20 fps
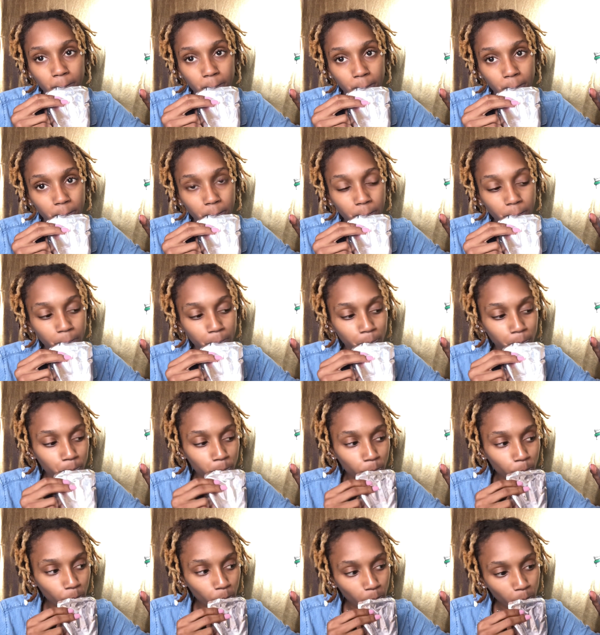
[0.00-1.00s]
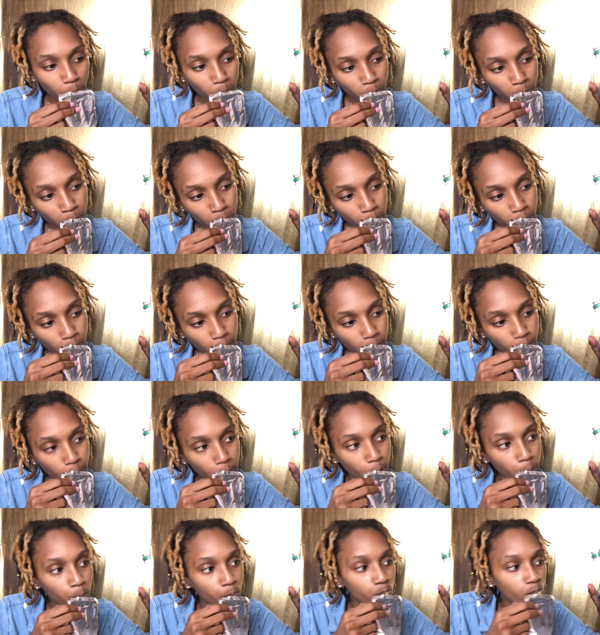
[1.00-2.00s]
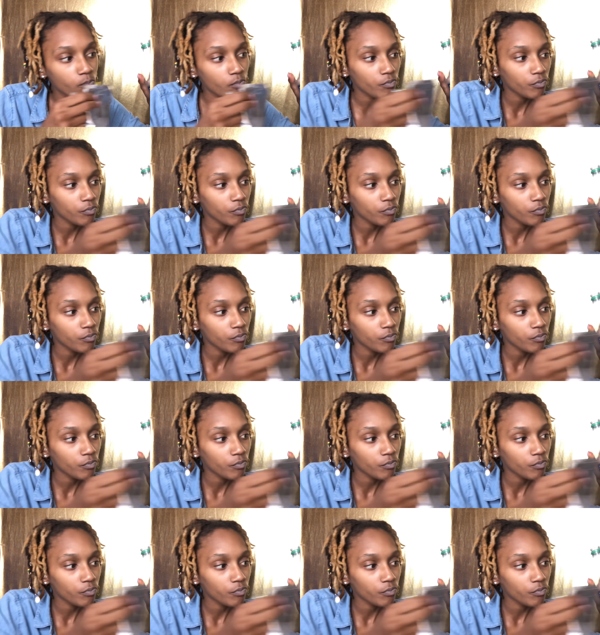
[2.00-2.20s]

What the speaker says: Nobody speaks.